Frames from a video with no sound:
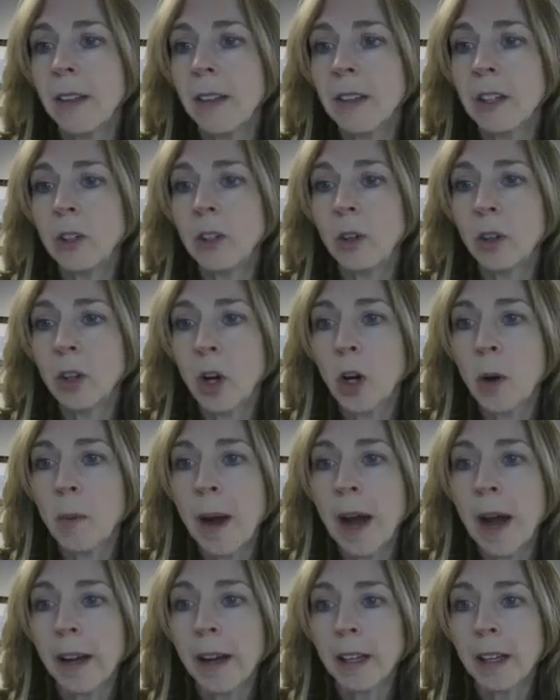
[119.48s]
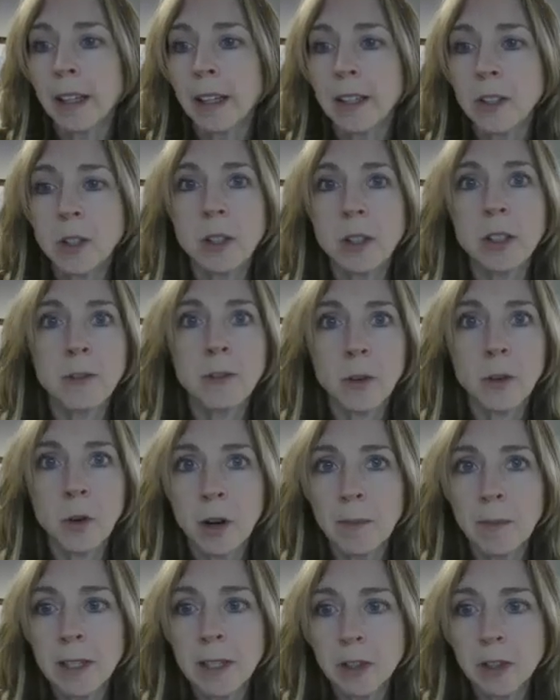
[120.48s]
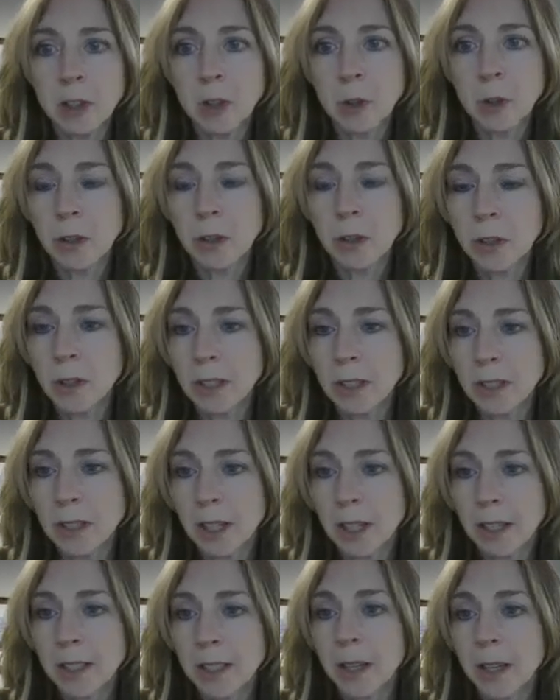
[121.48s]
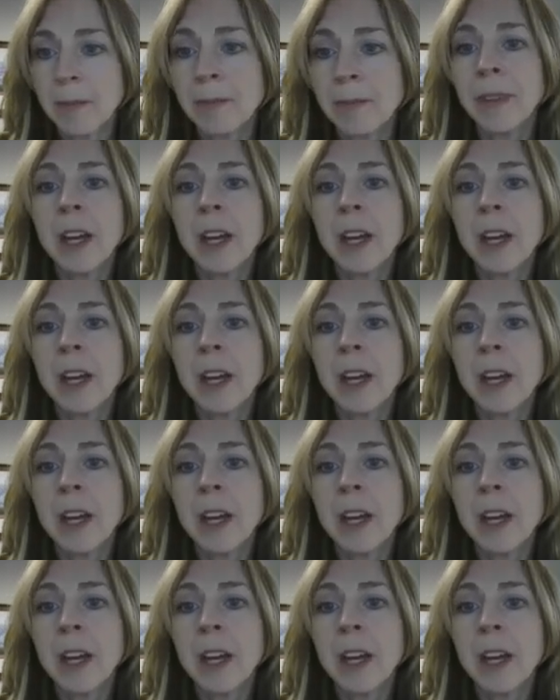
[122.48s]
and then you'll go back into the forum as usual to discuss it.